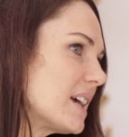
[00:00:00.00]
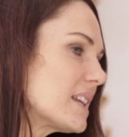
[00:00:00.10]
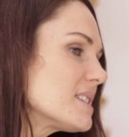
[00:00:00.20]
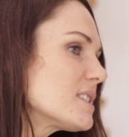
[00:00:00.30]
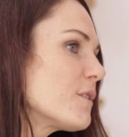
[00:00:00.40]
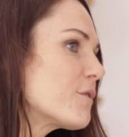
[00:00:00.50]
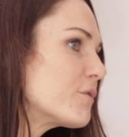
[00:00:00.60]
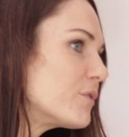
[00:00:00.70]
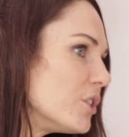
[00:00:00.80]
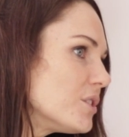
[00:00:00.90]
it is the
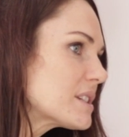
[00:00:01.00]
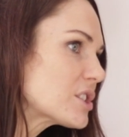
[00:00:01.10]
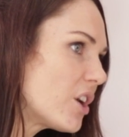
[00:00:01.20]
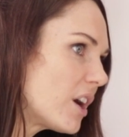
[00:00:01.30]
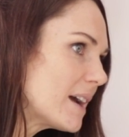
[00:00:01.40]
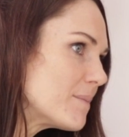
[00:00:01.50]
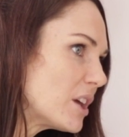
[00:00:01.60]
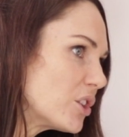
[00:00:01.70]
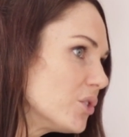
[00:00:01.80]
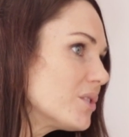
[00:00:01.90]
first time
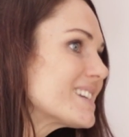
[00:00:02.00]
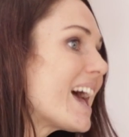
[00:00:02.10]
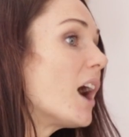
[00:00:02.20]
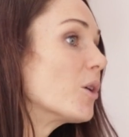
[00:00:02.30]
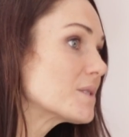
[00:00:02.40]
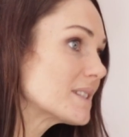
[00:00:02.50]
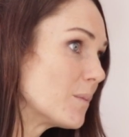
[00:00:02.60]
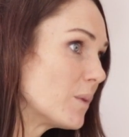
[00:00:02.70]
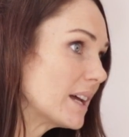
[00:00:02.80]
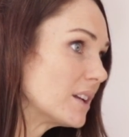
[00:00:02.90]
that you tell
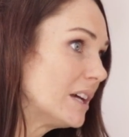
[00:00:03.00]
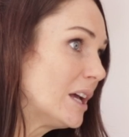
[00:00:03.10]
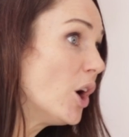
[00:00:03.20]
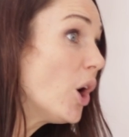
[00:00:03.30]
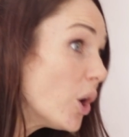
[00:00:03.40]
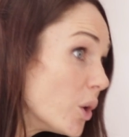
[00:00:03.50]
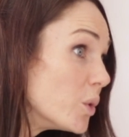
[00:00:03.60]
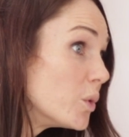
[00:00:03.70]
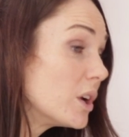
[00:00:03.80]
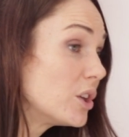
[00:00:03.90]
someone
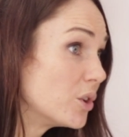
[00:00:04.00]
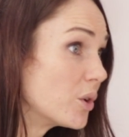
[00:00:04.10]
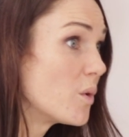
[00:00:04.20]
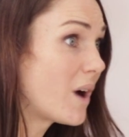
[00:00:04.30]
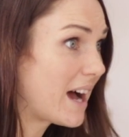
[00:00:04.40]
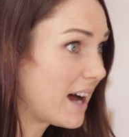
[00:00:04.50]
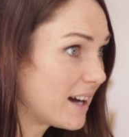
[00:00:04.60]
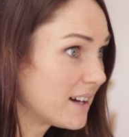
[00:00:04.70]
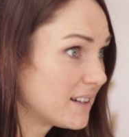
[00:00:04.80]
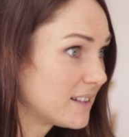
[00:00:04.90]
who you are.